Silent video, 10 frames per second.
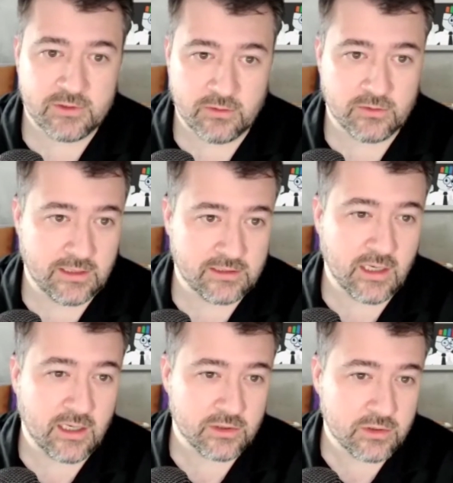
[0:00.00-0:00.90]
So it's
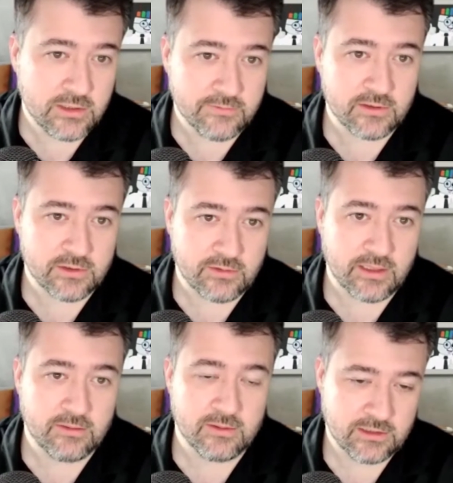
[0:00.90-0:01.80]
not too difficult to
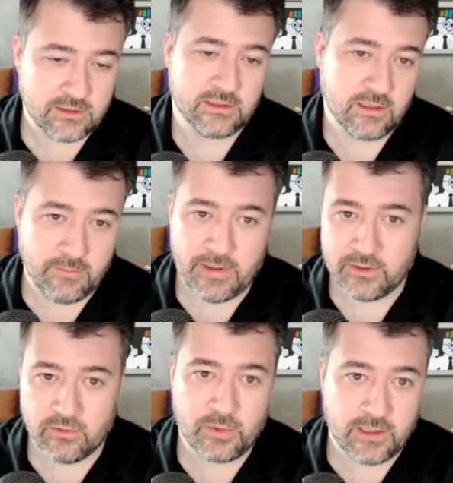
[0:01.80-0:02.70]
run. It's just a
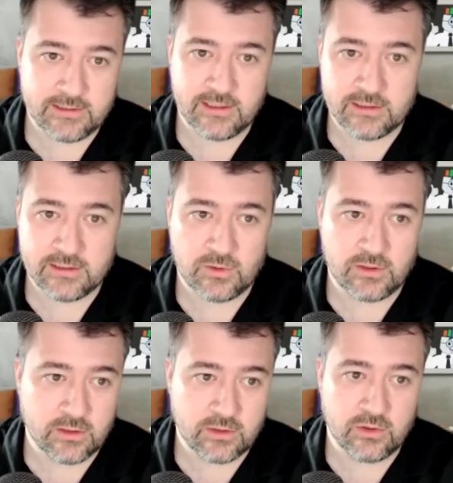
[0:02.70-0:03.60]
manual process
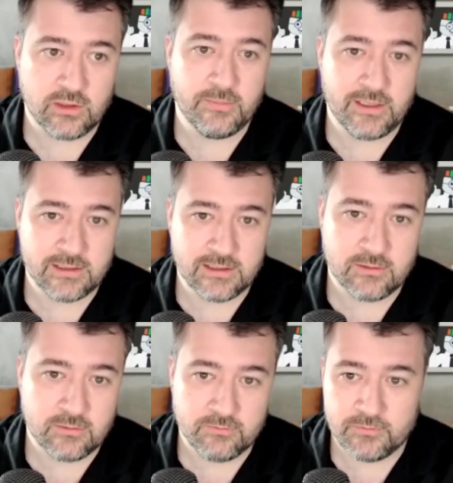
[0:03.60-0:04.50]
where ControlUp makes it
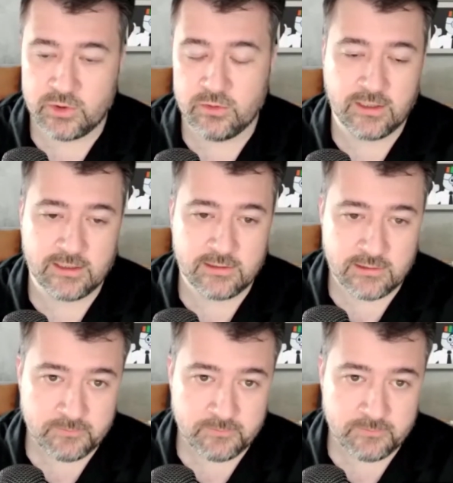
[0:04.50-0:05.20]
2 clicks.